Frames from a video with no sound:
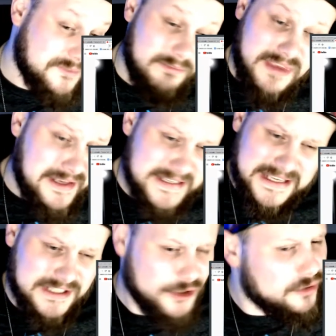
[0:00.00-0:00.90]
he
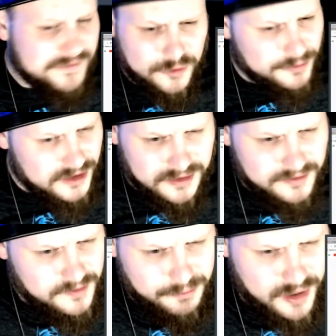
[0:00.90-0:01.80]
ain't do it for me.
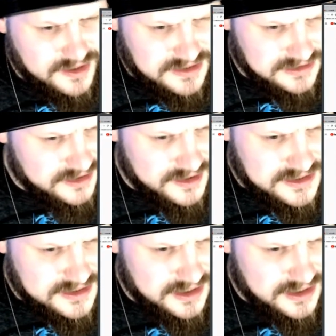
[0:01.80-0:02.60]
Bars, lyrics,